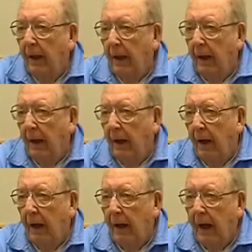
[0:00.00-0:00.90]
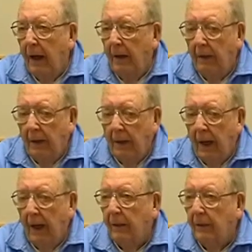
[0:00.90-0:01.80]
uh, I, the
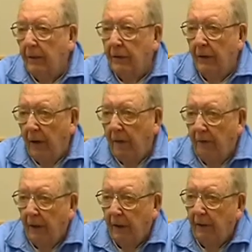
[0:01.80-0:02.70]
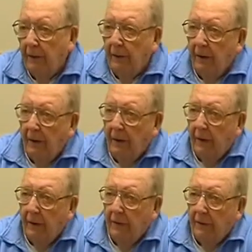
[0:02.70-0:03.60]
islanders off there and,
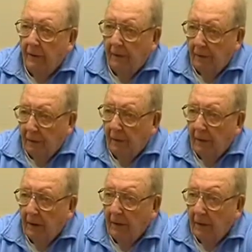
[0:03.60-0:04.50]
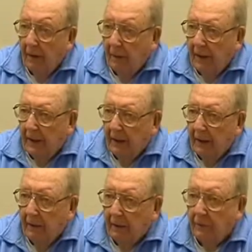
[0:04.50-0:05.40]
and uh, put them on Little Makin,
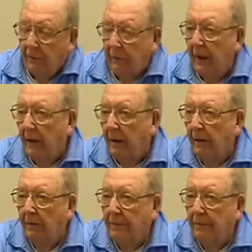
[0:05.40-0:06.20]
which was better.